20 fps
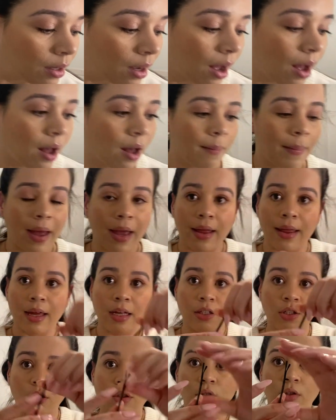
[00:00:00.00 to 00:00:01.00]
um, I
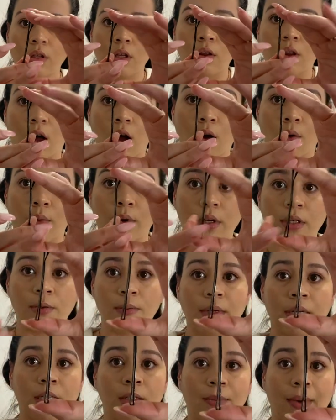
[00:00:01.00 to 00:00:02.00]
like to use the long ones
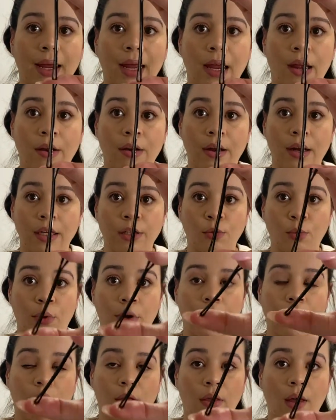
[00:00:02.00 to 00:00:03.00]
because my hair is
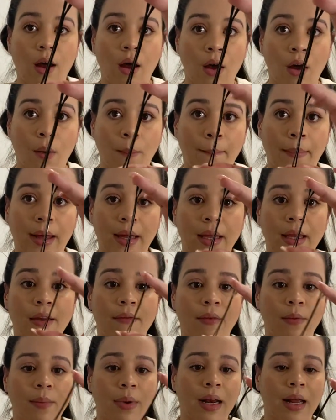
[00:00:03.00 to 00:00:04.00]
pretty long, but
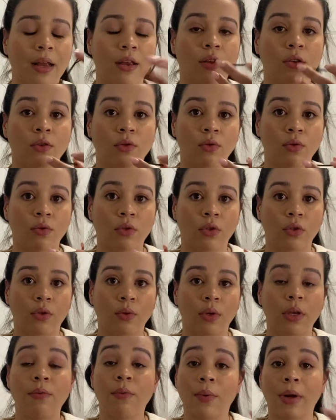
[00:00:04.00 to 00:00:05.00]
even when I use,
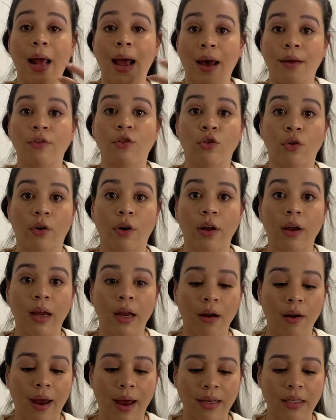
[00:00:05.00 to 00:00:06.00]
even when I have shorter
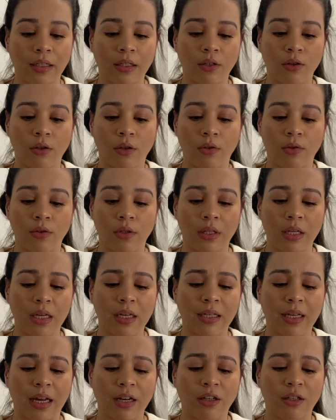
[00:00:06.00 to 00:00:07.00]
hair, I still use
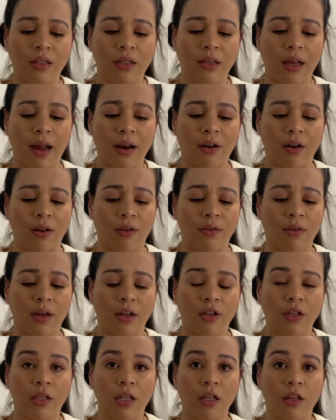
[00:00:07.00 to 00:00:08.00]
these. I just, I don't know, I
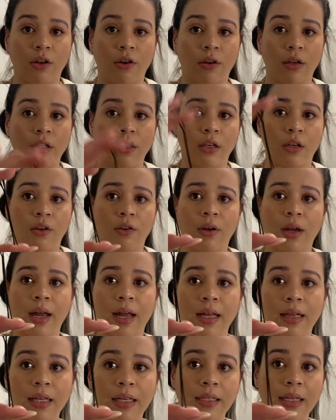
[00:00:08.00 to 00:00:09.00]
just think they're easier. You can
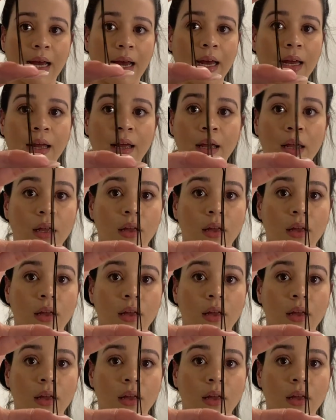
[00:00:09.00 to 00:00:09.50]
get these at